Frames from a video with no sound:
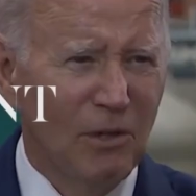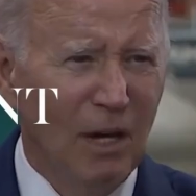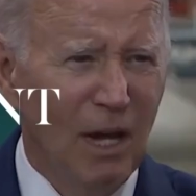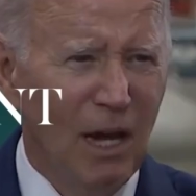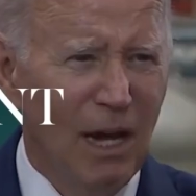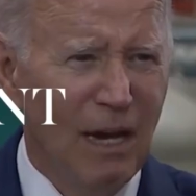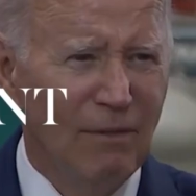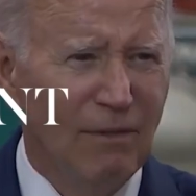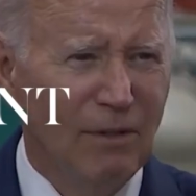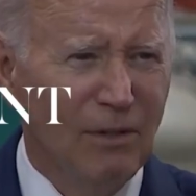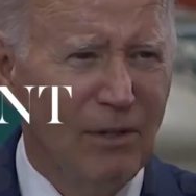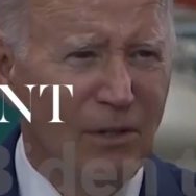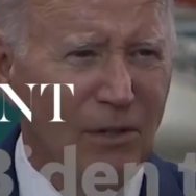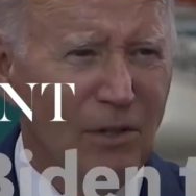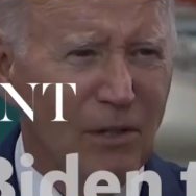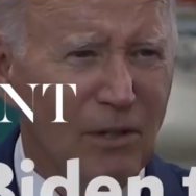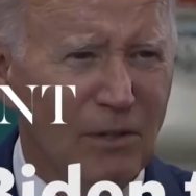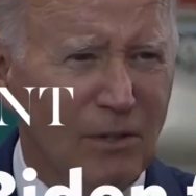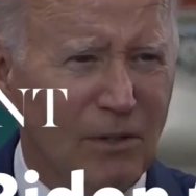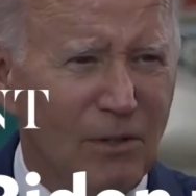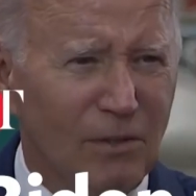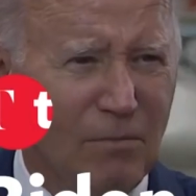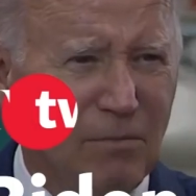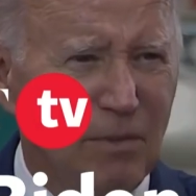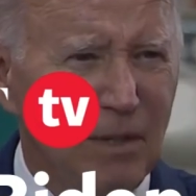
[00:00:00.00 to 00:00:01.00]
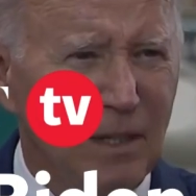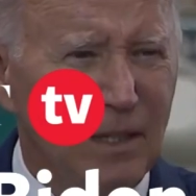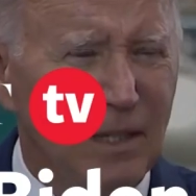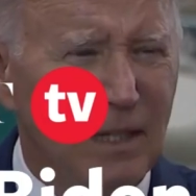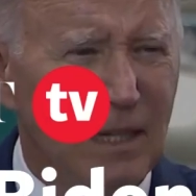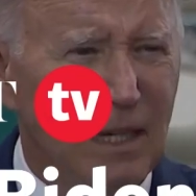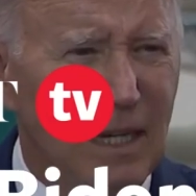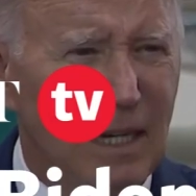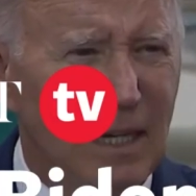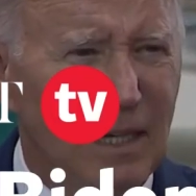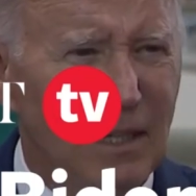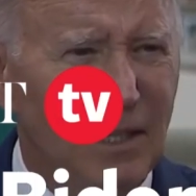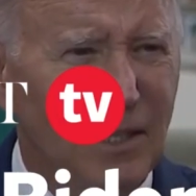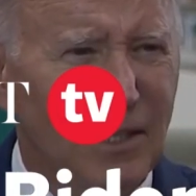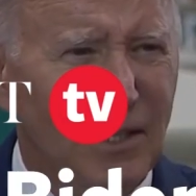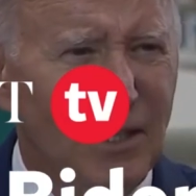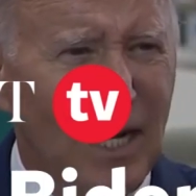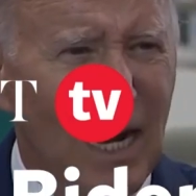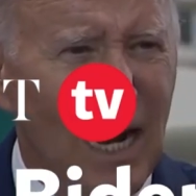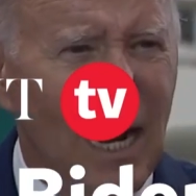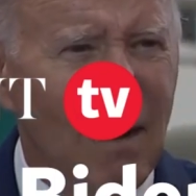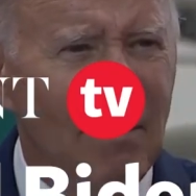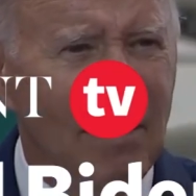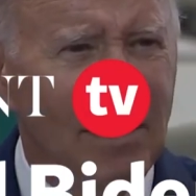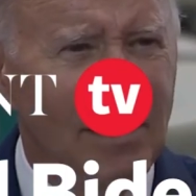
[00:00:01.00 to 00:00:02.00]
livelihoods who've been
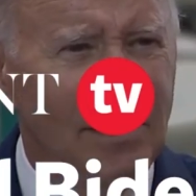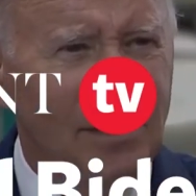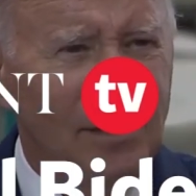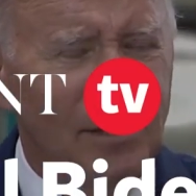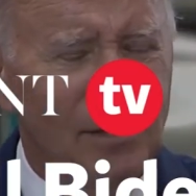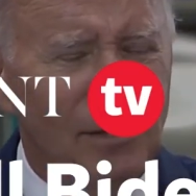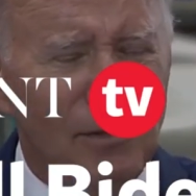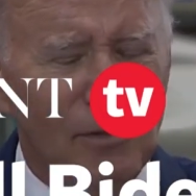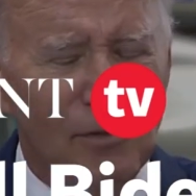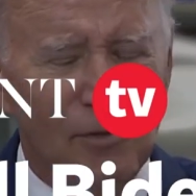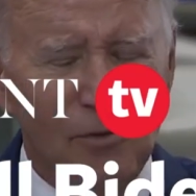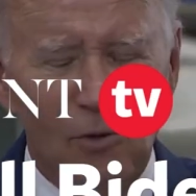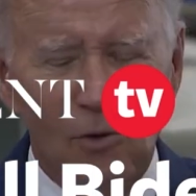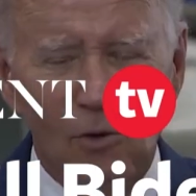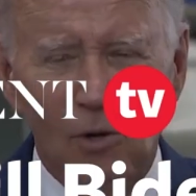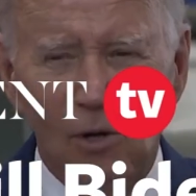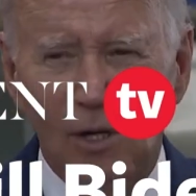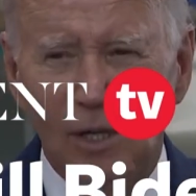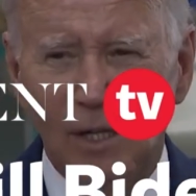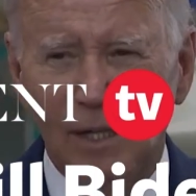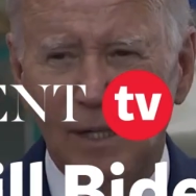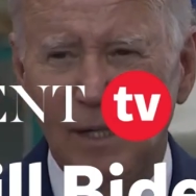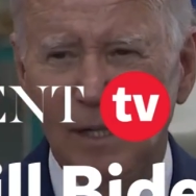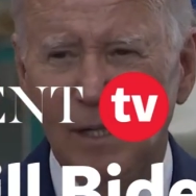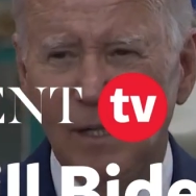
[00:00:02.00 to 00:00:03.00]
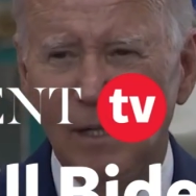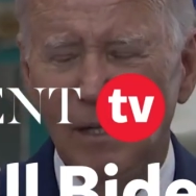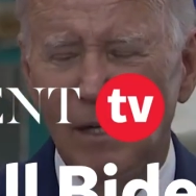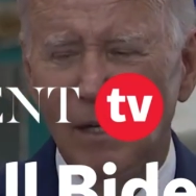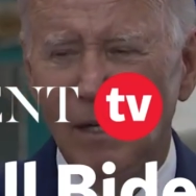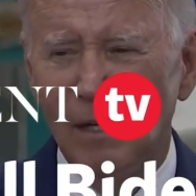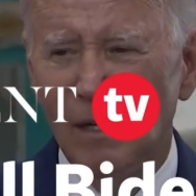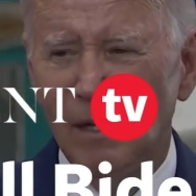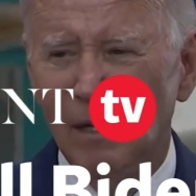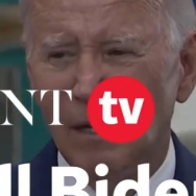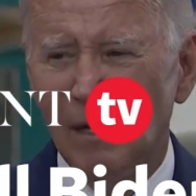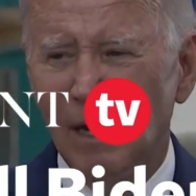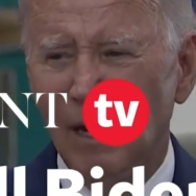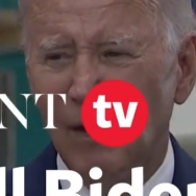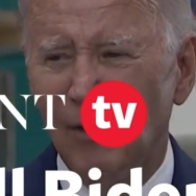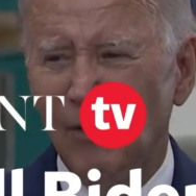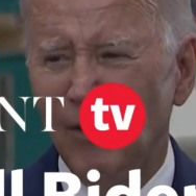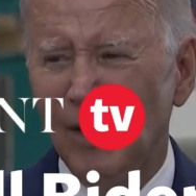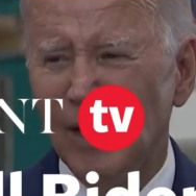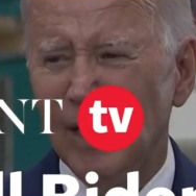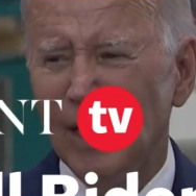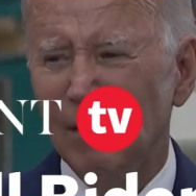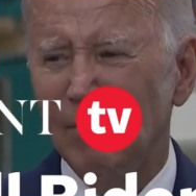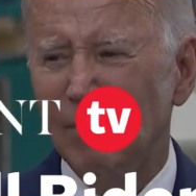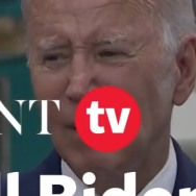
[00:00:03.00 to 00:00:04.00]
damaged and destroyed. And
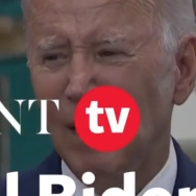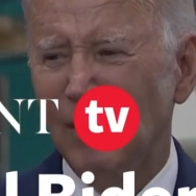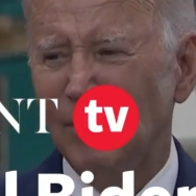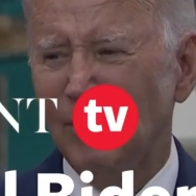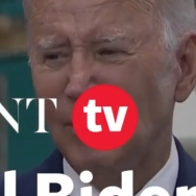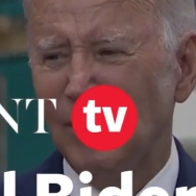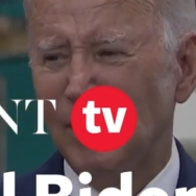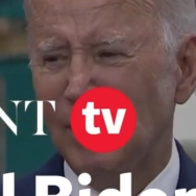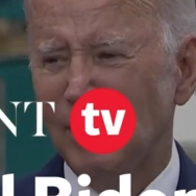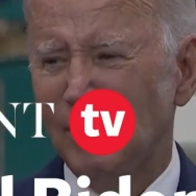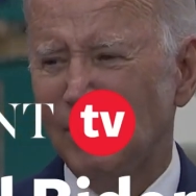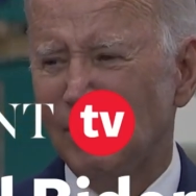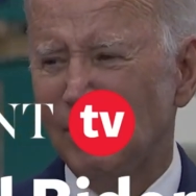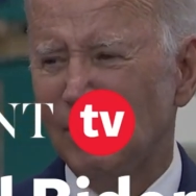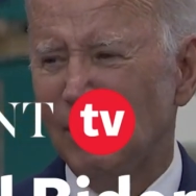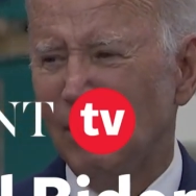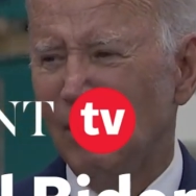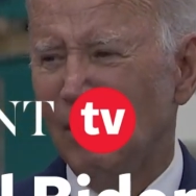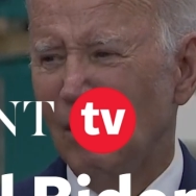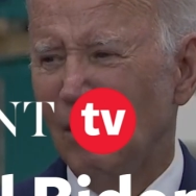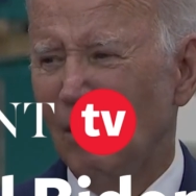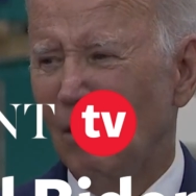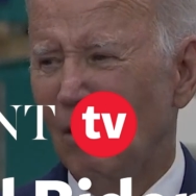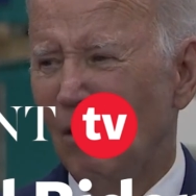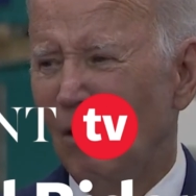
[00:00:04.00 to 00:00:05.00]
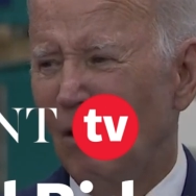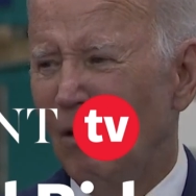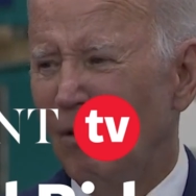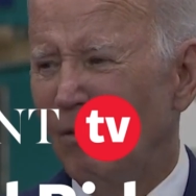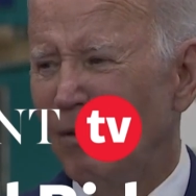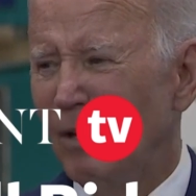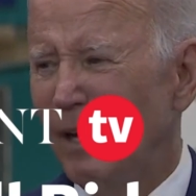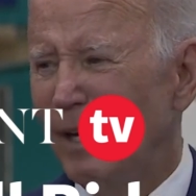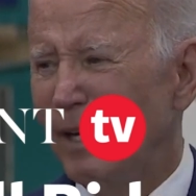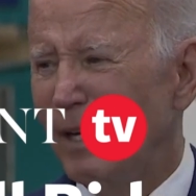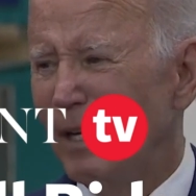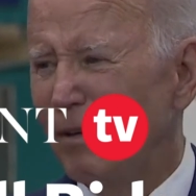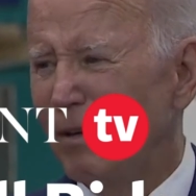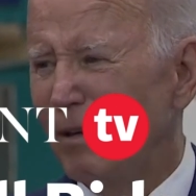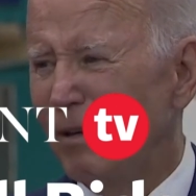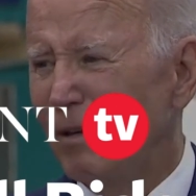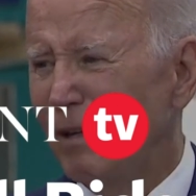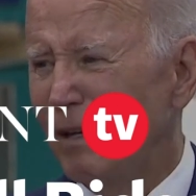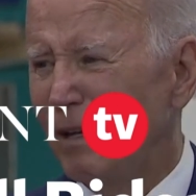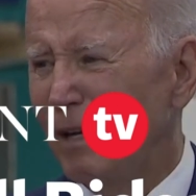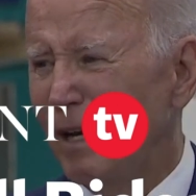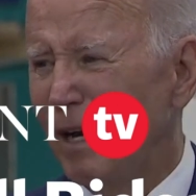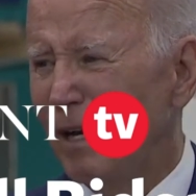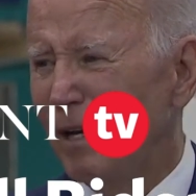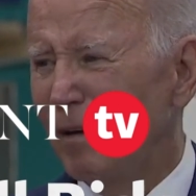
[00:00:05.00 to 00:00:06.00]
think about this. All that area
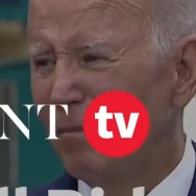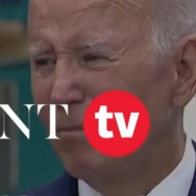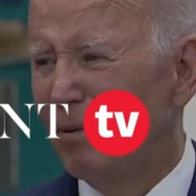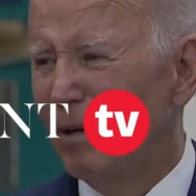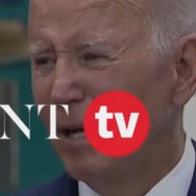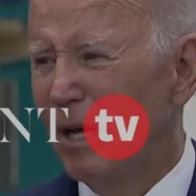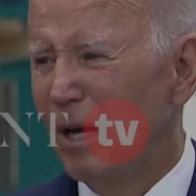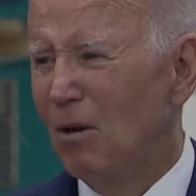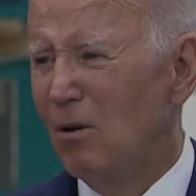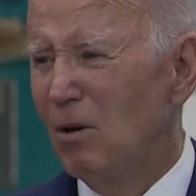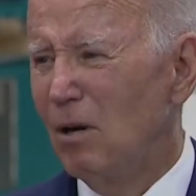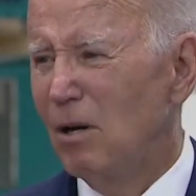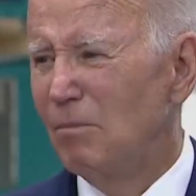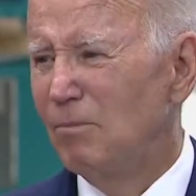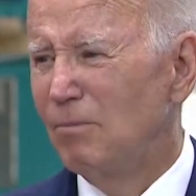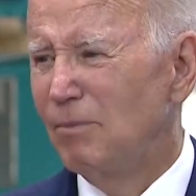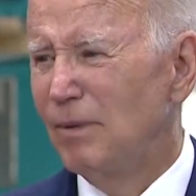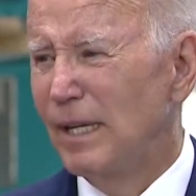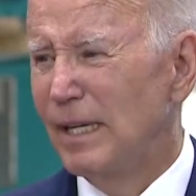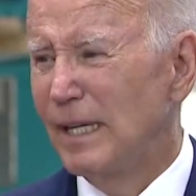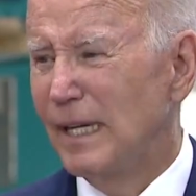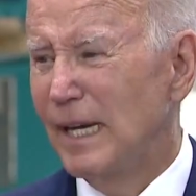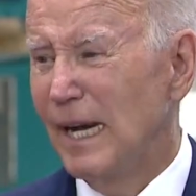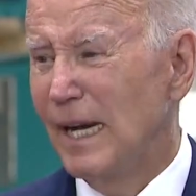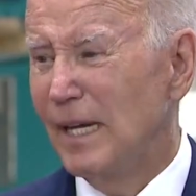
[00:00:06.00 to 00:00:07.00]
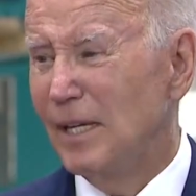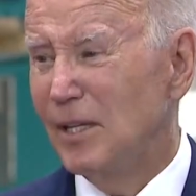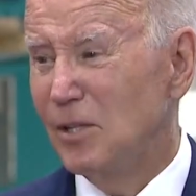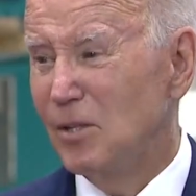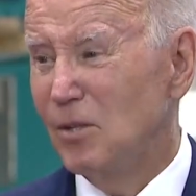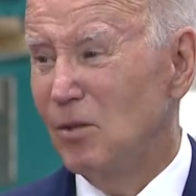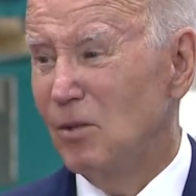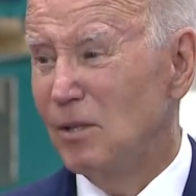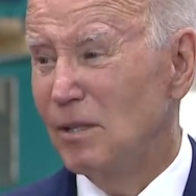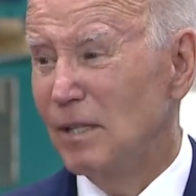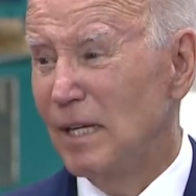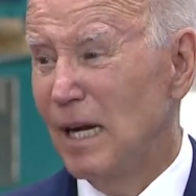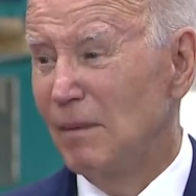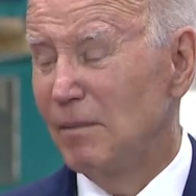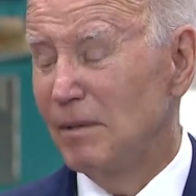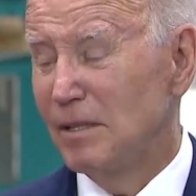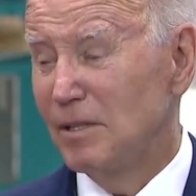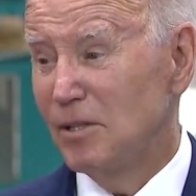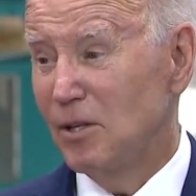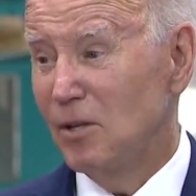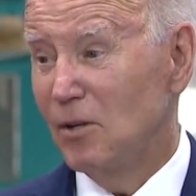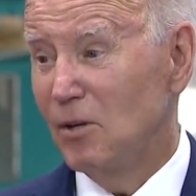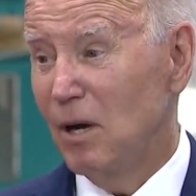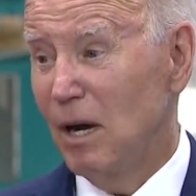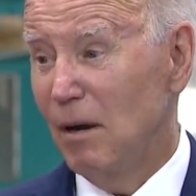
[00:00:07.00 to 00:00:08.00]
they got to plow up, they can't do it now because
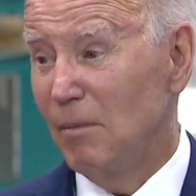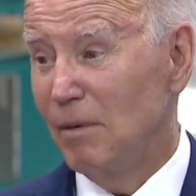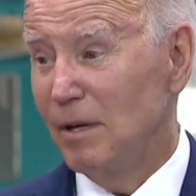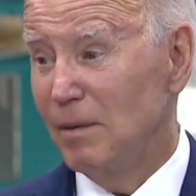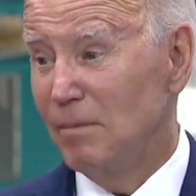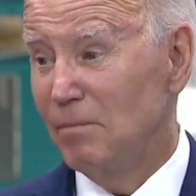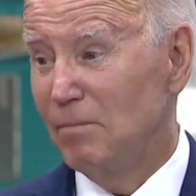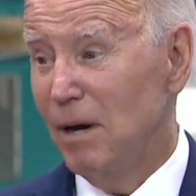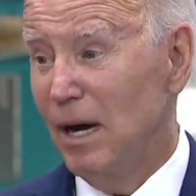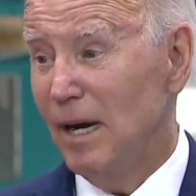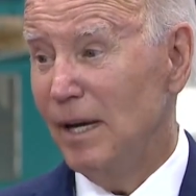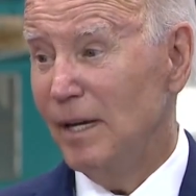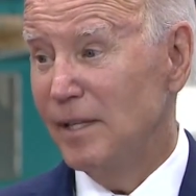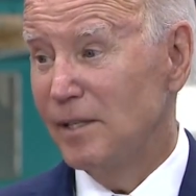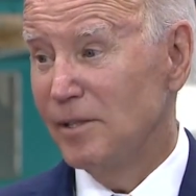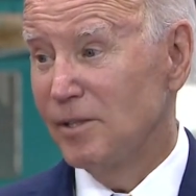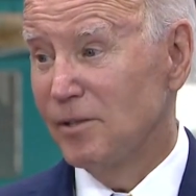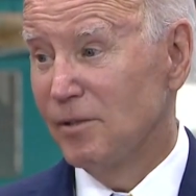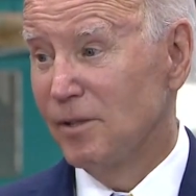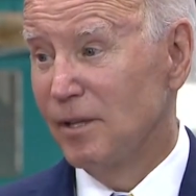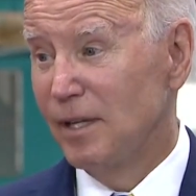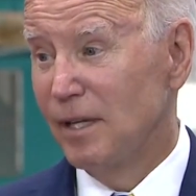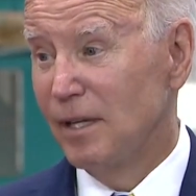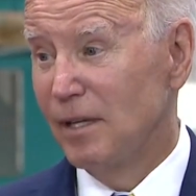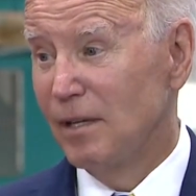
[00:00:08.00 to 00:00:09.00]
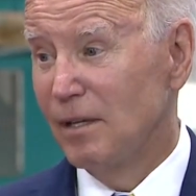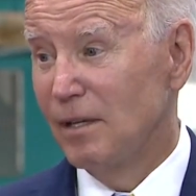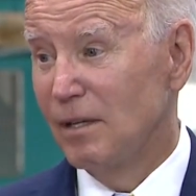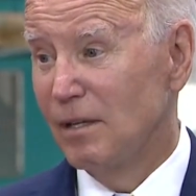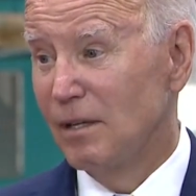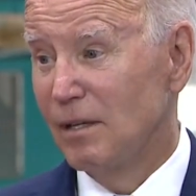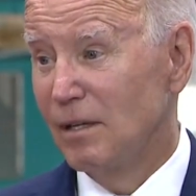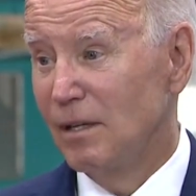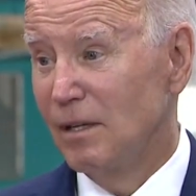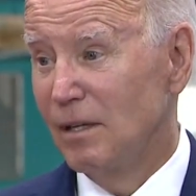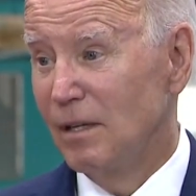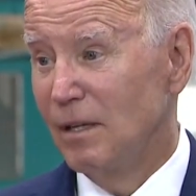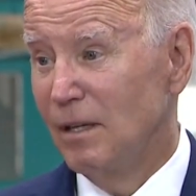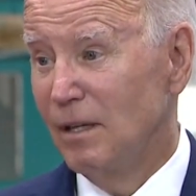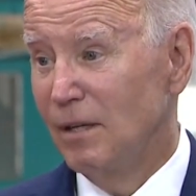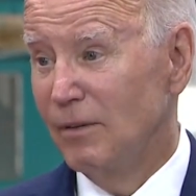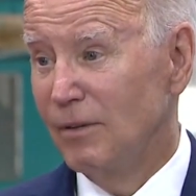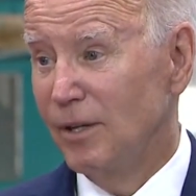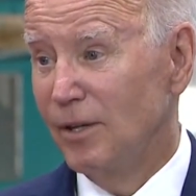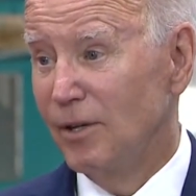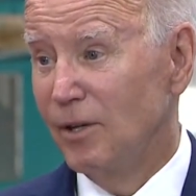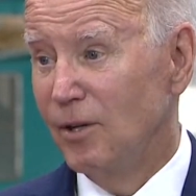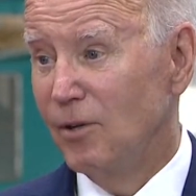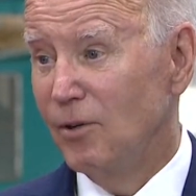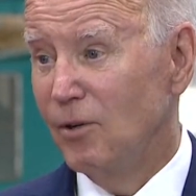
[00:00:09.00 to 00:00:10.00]
they don't know how many bodies are
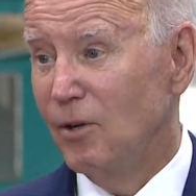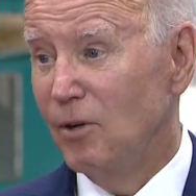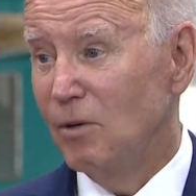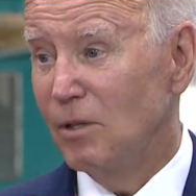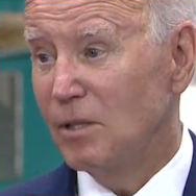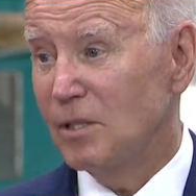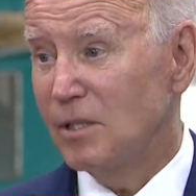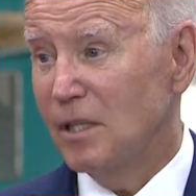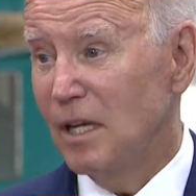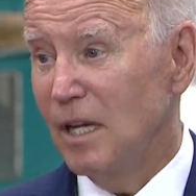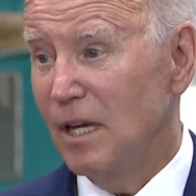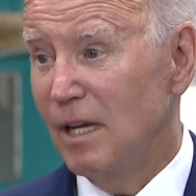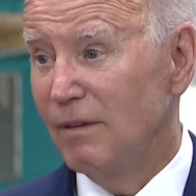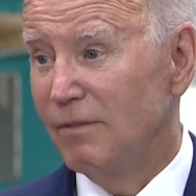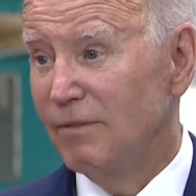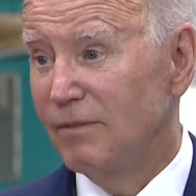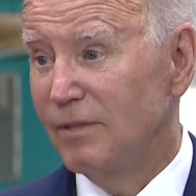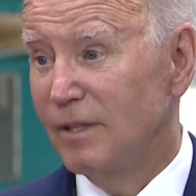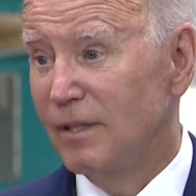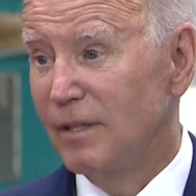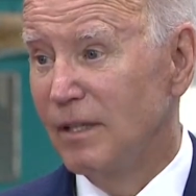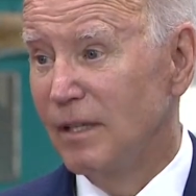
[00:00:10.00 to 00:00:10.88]
there. They don't know what's left.